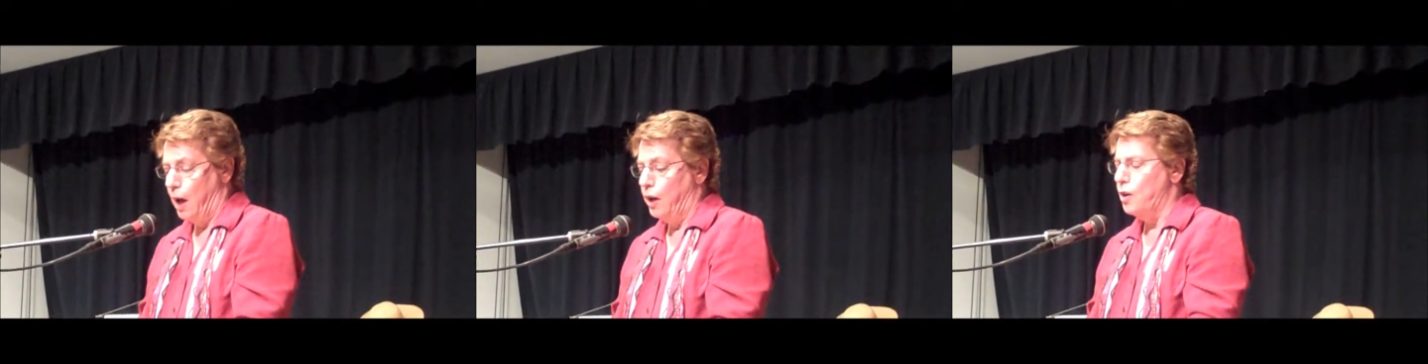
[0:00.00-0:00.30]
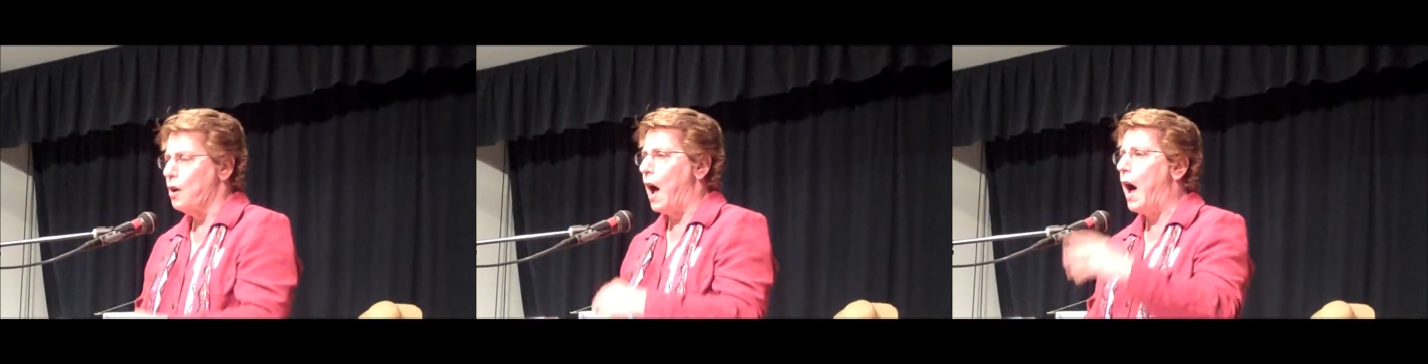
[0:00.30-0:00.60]

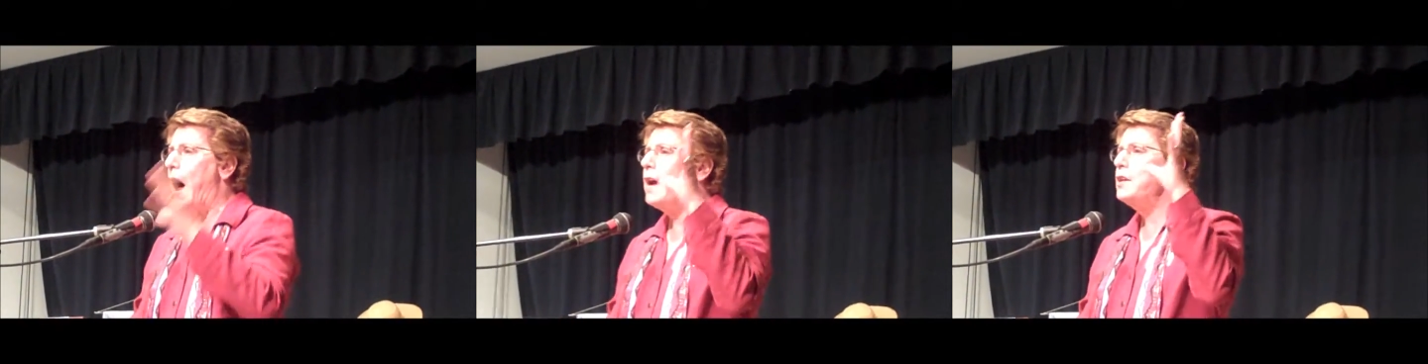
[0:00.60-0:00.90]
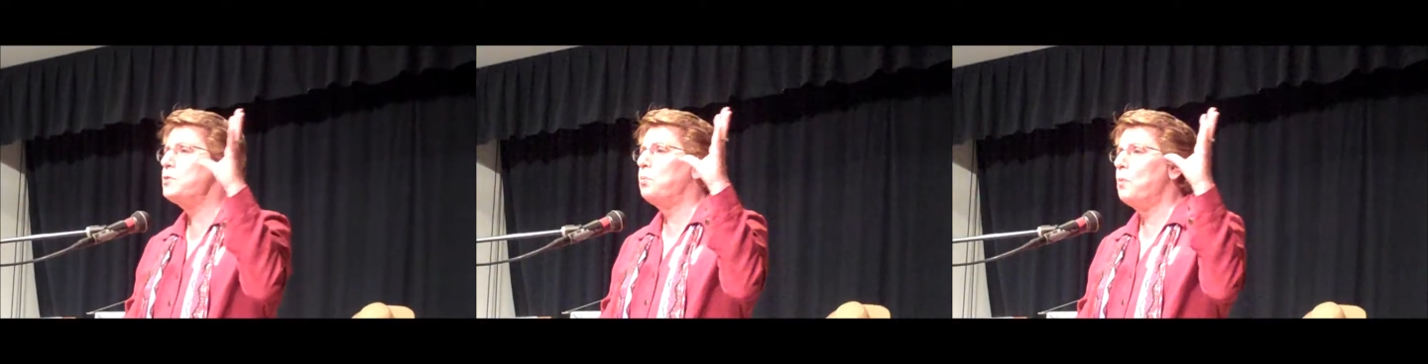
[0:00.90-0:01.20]
your
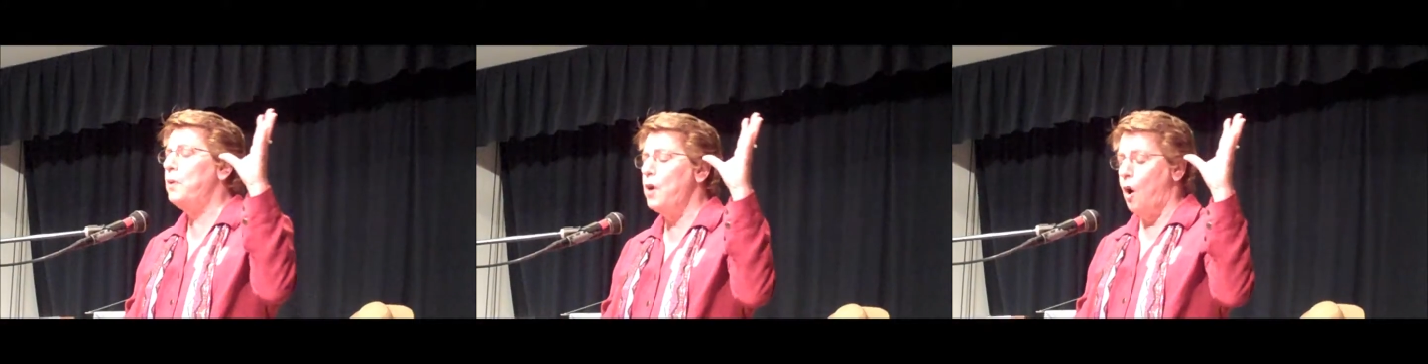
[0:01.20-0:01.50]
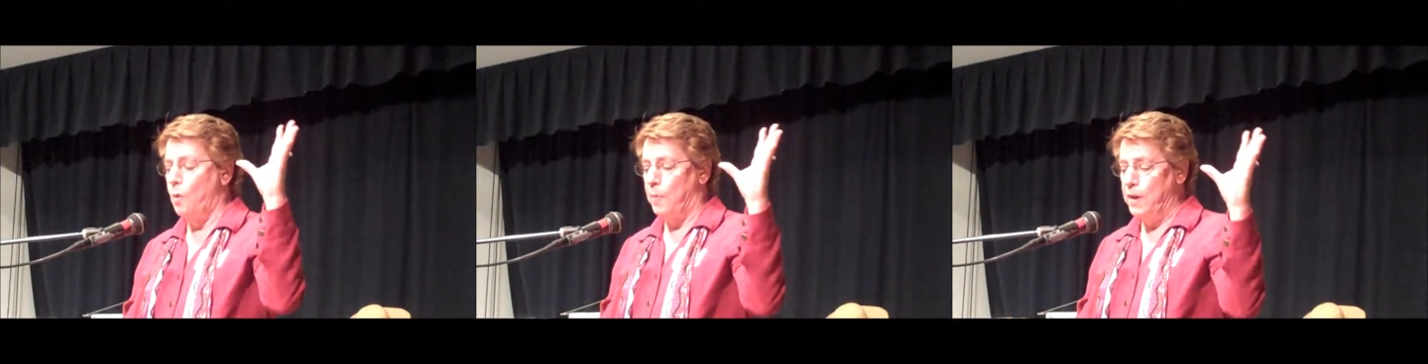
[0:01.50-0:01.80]
eyes will be
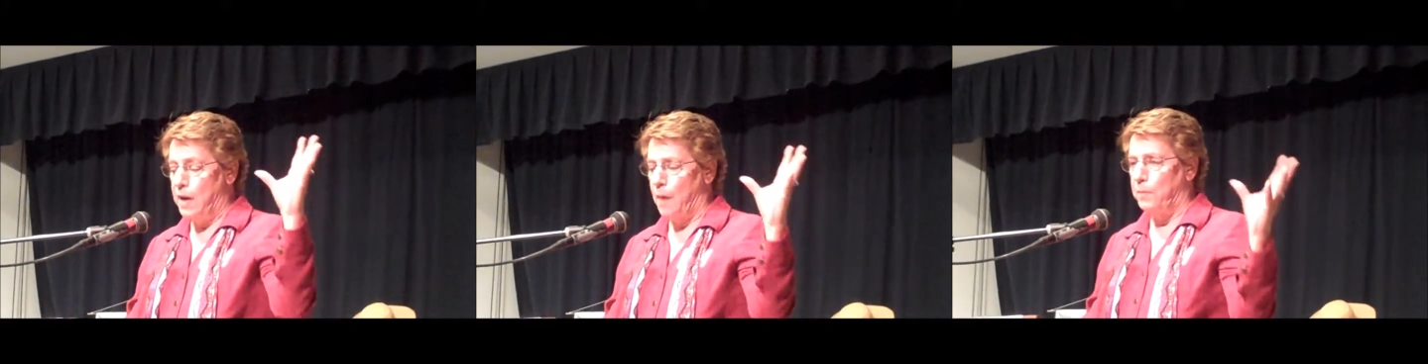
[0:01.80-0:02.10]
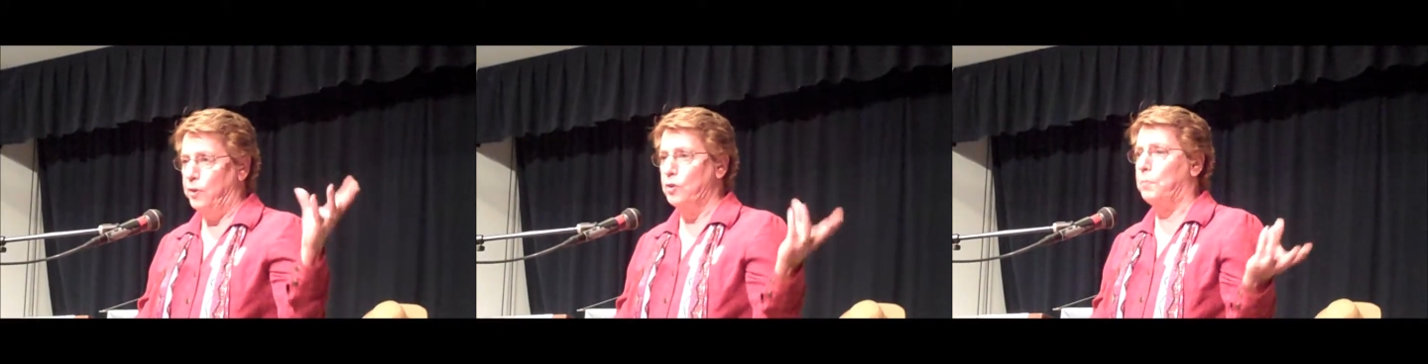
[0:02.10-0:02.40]
opened up
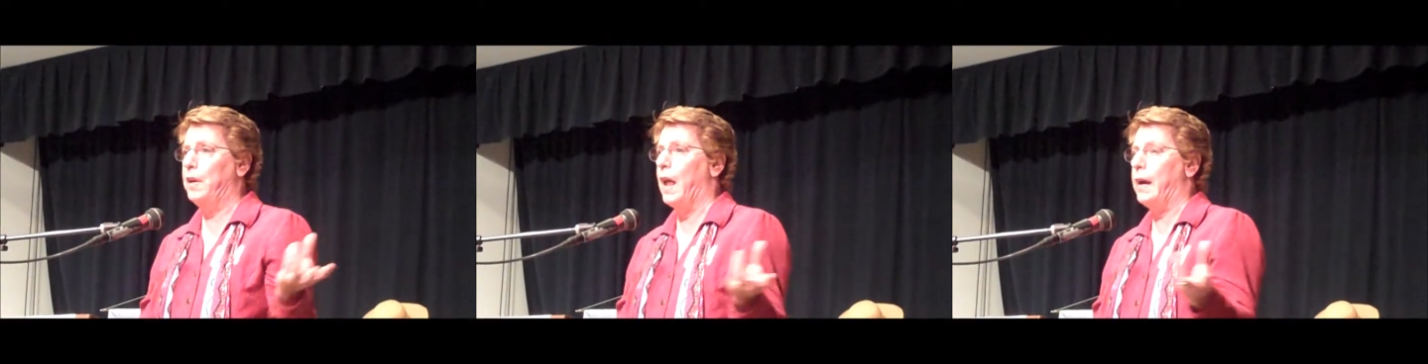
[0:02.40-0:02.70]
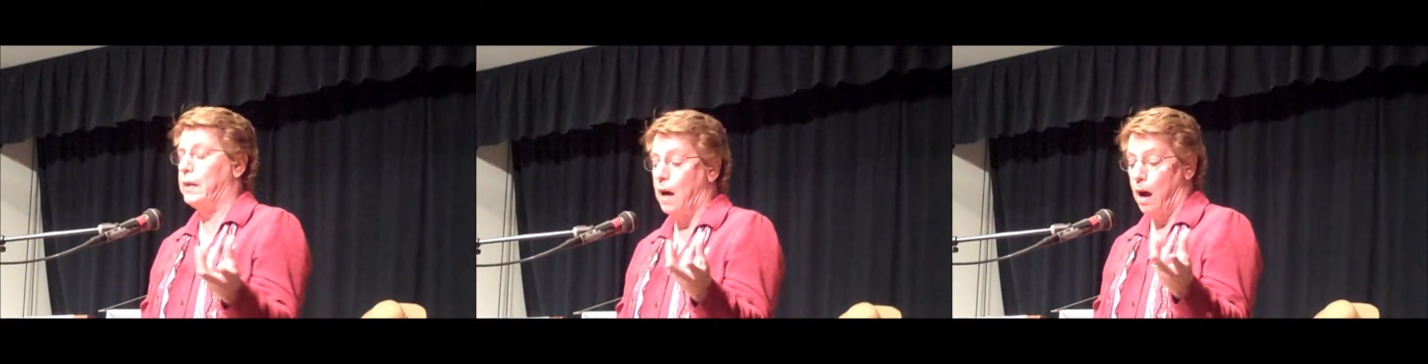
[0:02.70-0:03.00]
and you'll be
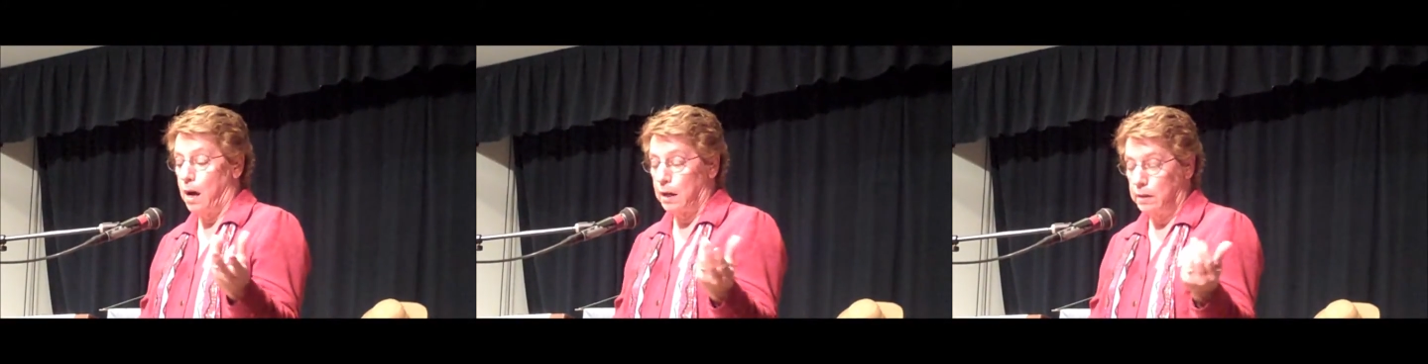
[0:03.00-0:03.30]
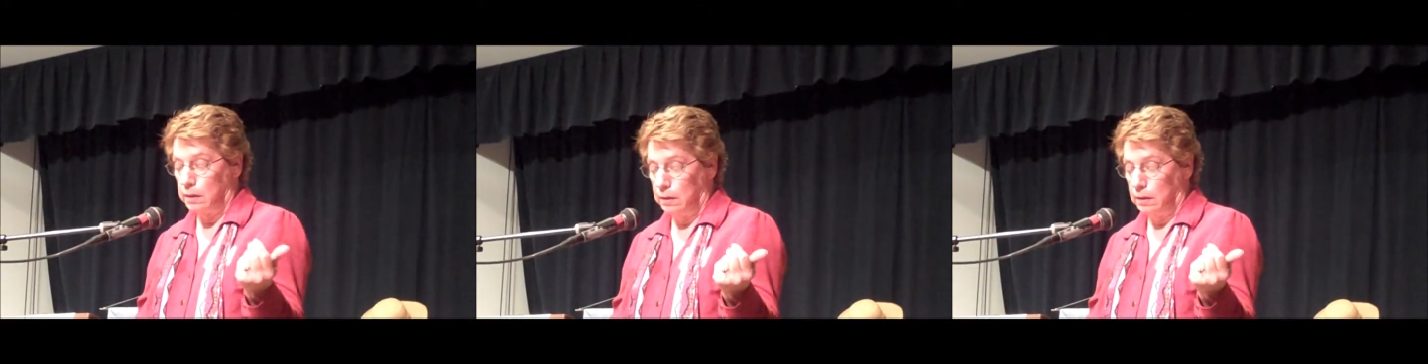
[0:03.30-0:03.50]
like God,